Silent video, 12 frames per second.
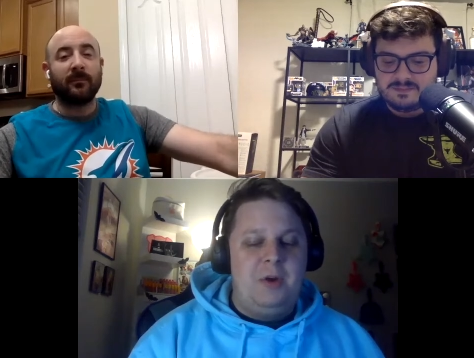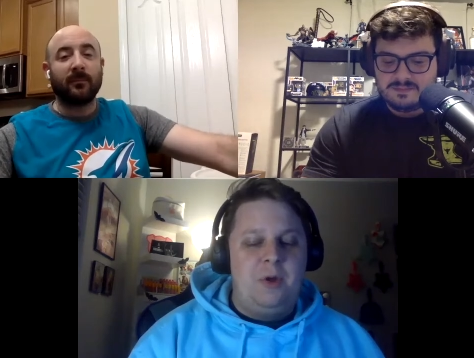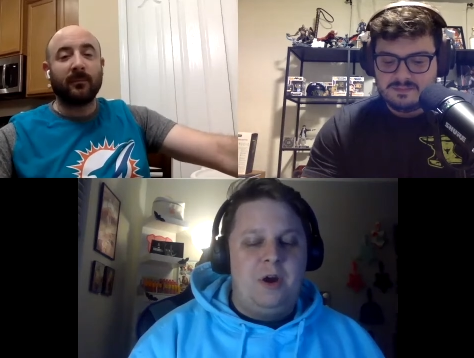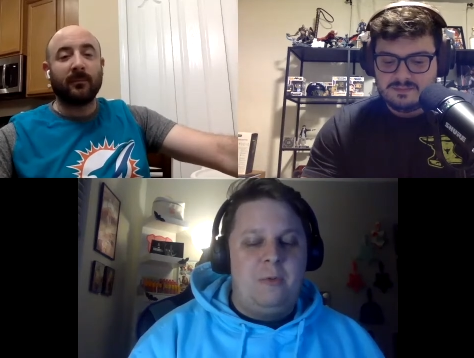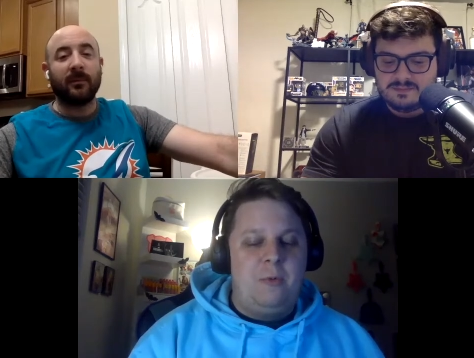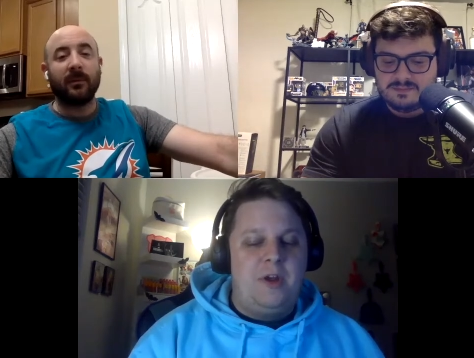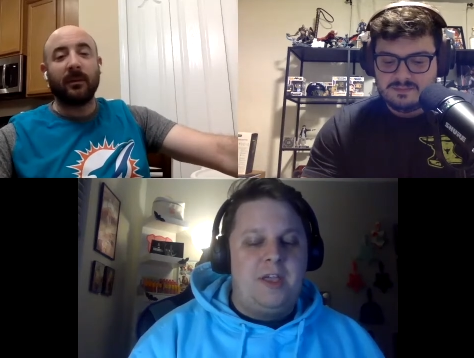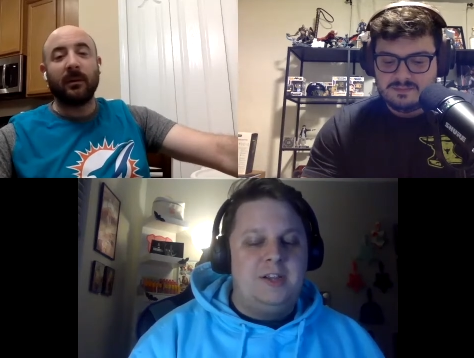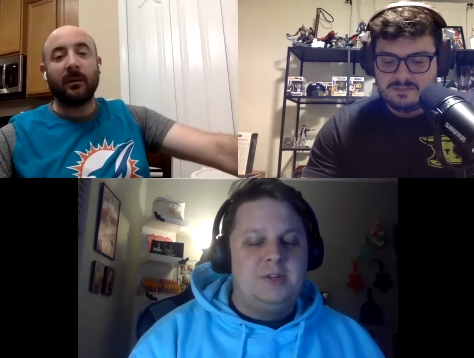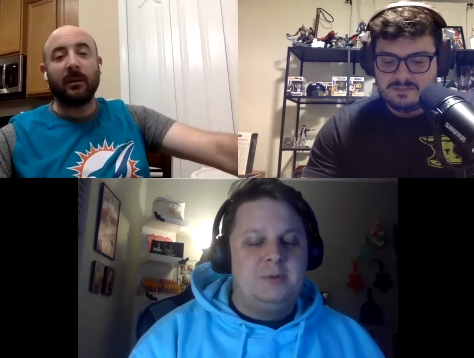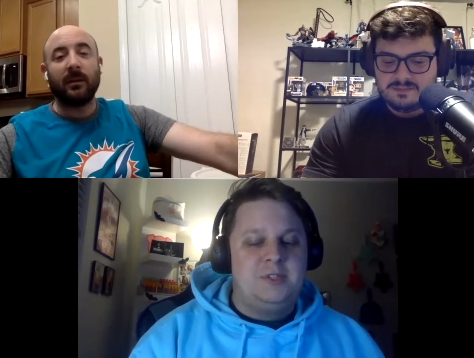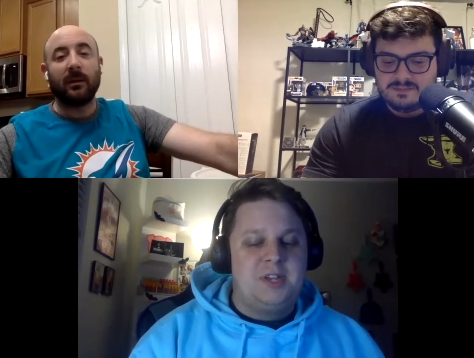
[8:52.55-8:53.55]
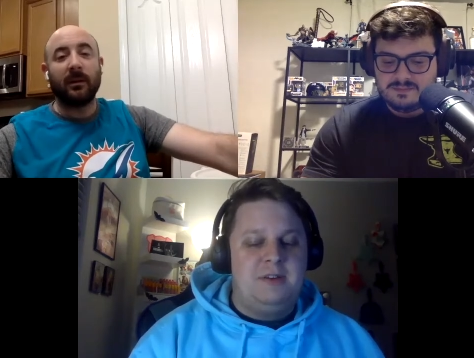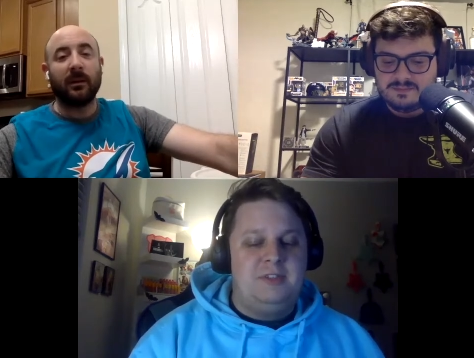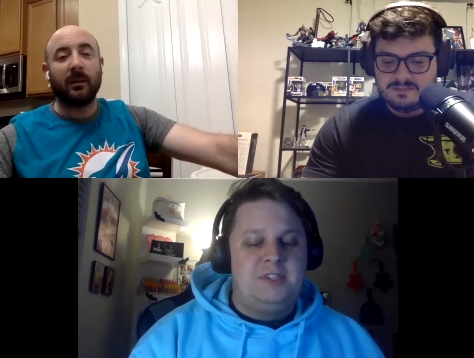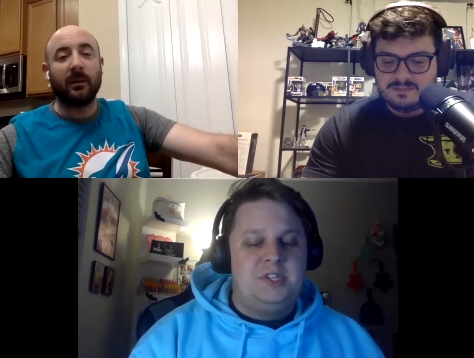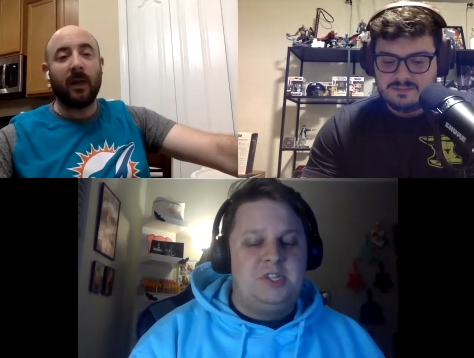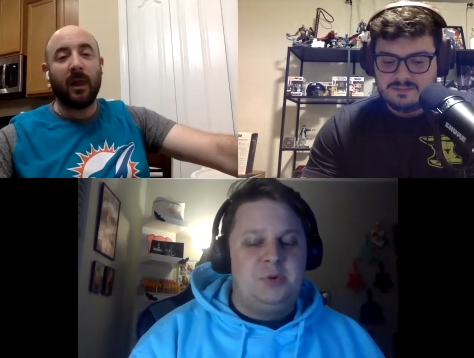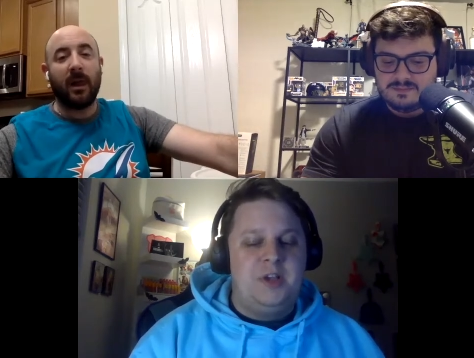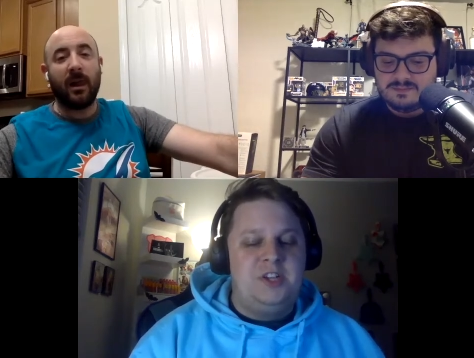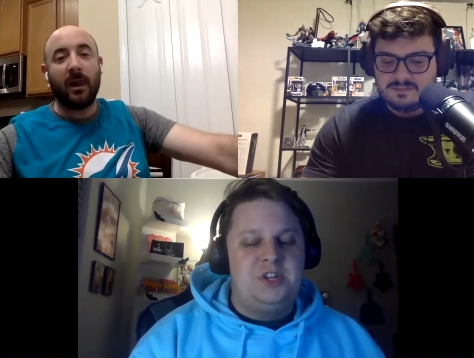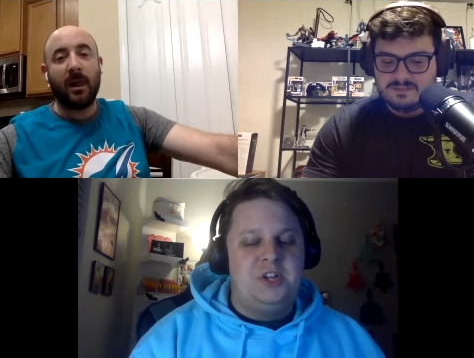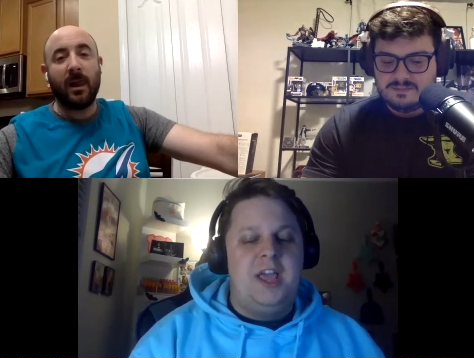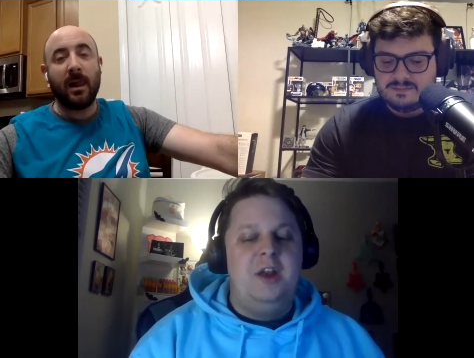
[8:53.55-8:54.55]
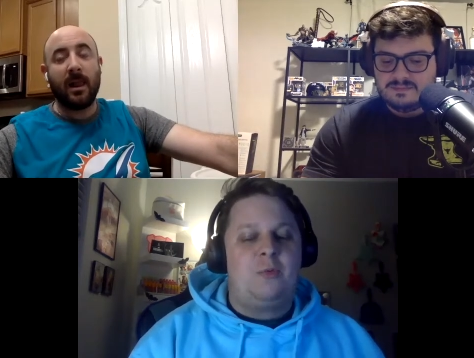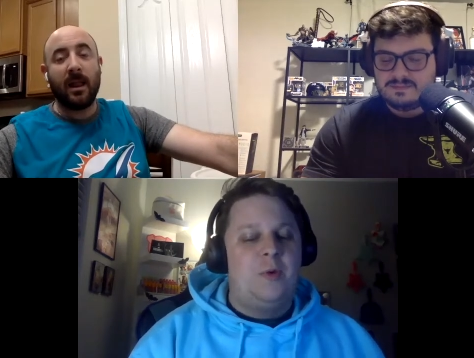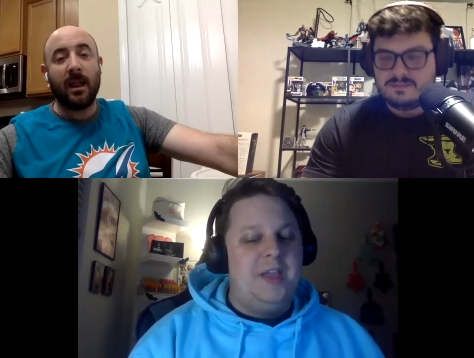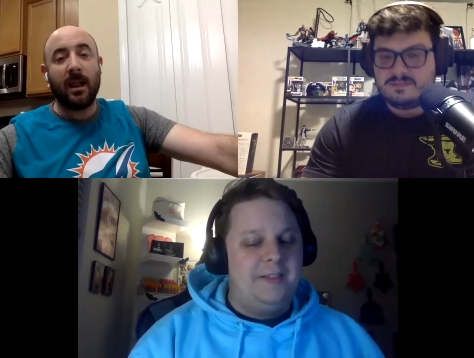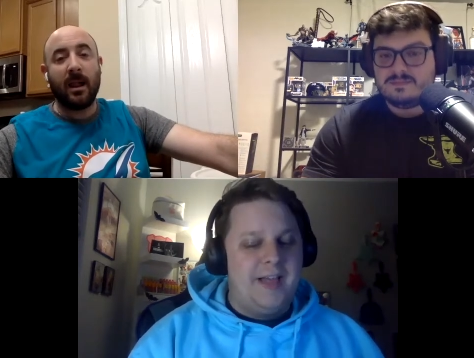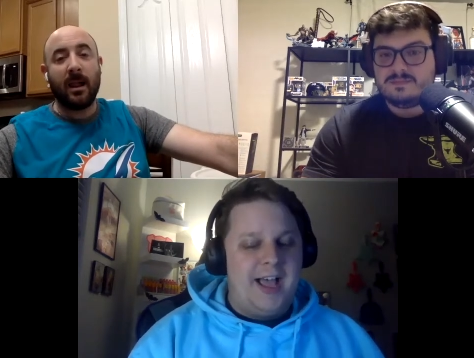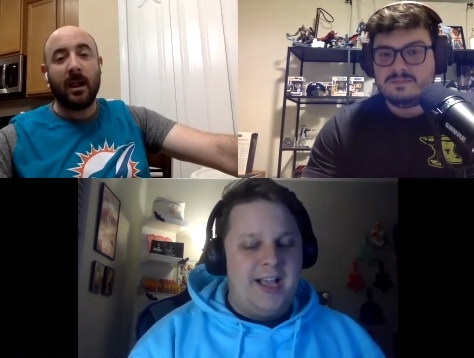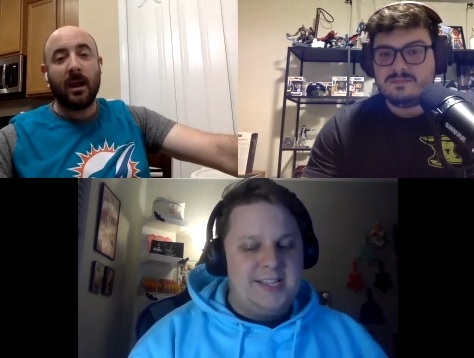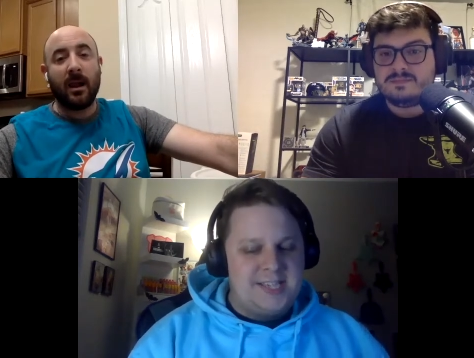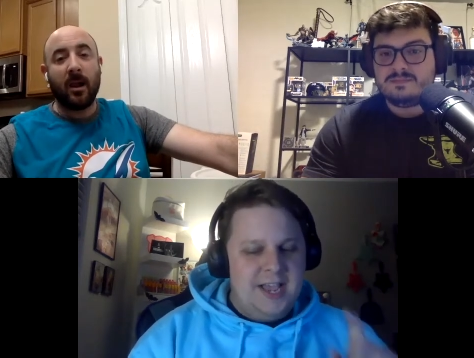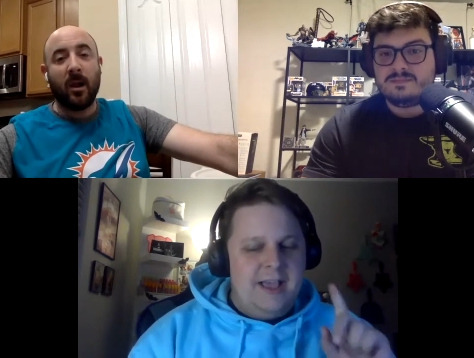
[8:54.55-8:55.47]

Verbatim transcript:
Speaker 1: We are working to resolve the situation and realize